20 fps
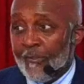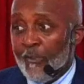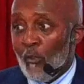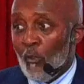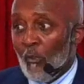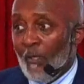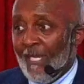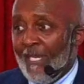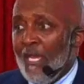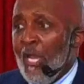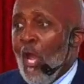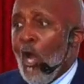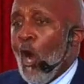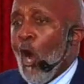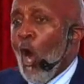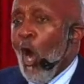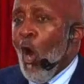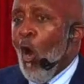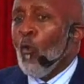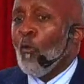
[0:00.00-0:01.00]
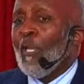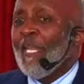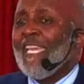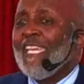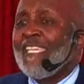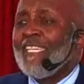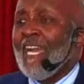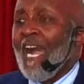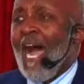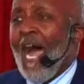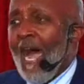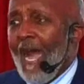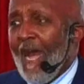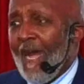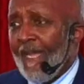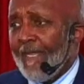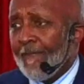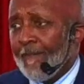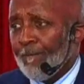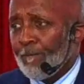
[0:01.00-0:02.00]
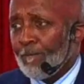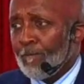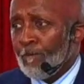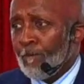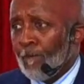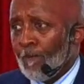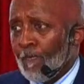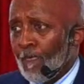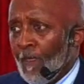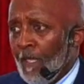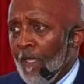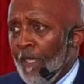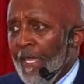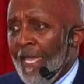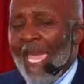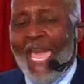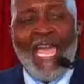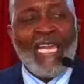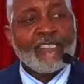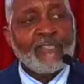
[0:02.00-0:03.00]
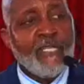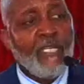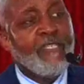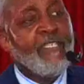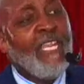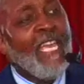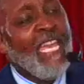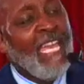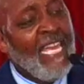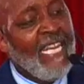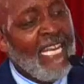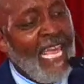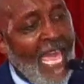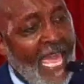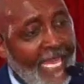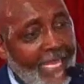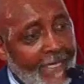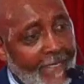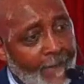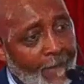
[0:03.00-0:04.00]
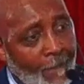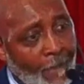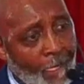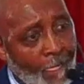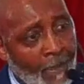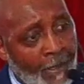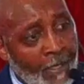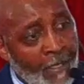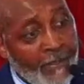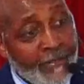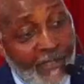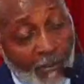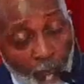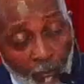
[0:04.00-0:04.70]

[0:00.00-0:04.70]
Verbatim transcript: do it. Only God yeah. has the DNA to